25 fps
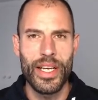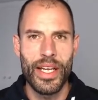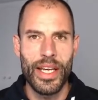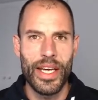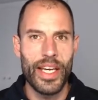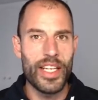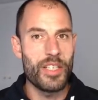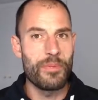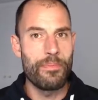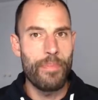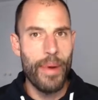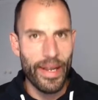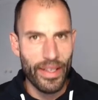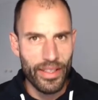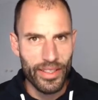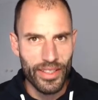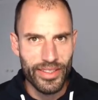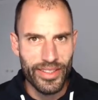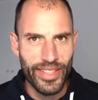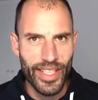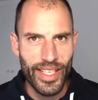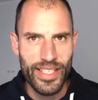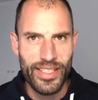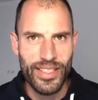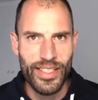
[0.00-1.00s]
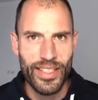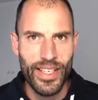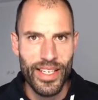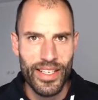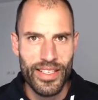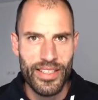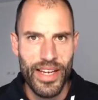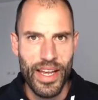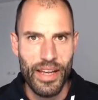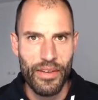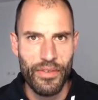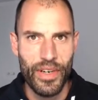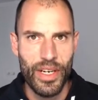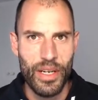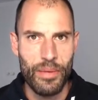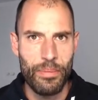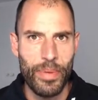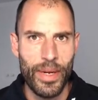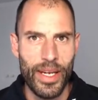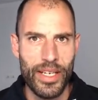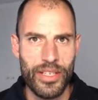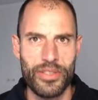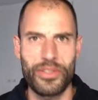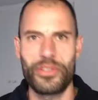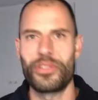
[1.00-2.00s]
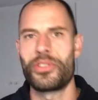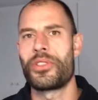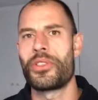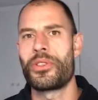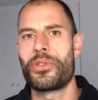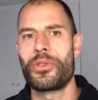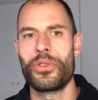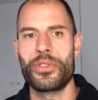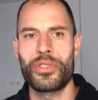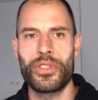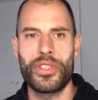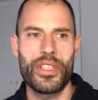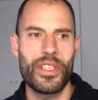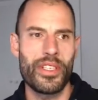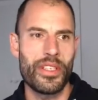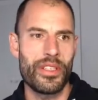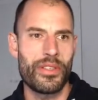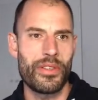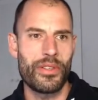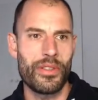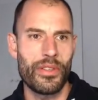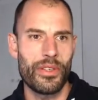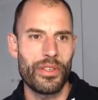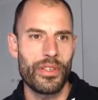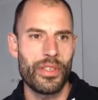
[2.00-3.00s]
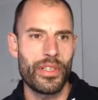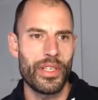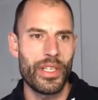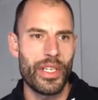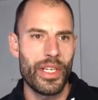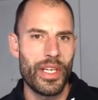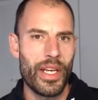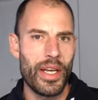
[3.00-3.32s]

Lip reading: It's battle tested, as Jake van der Plas also calls it in his talk,